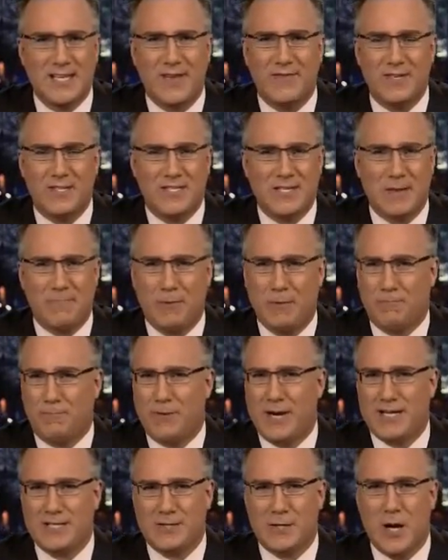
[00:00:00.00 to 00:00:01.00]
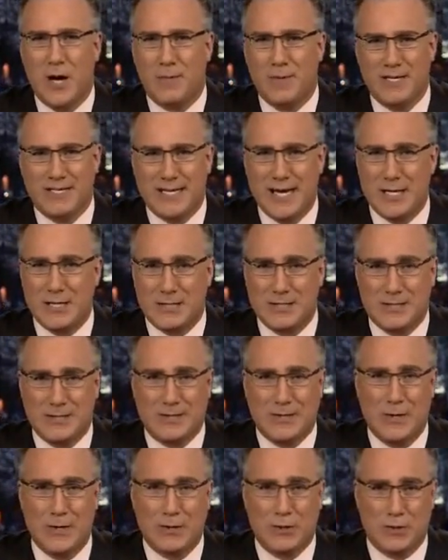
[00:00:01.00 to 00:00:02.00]
7 separate breast augmentation
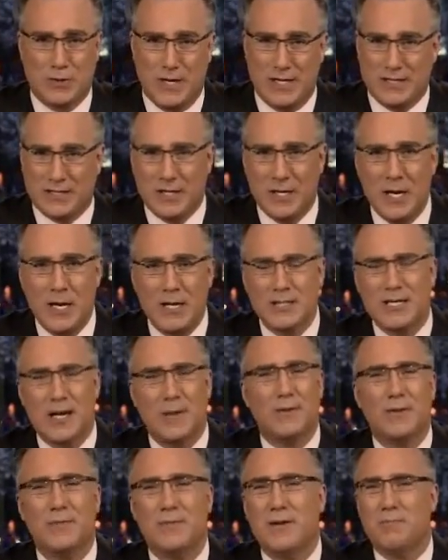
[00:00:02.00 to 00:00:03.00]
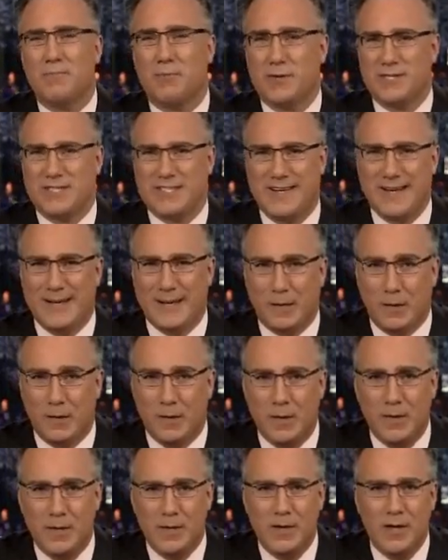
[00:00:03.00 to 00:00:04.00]
surgeries, some of them in
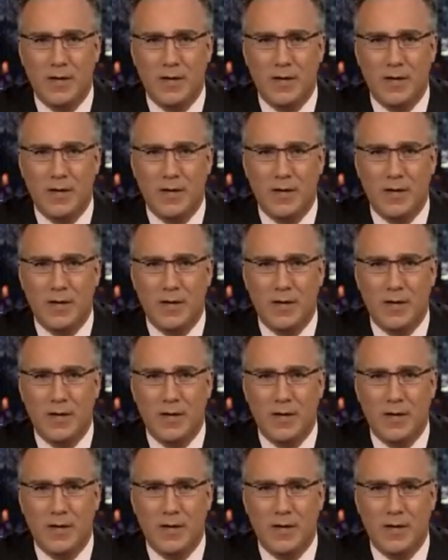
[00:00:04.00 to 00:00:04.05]
Brazil.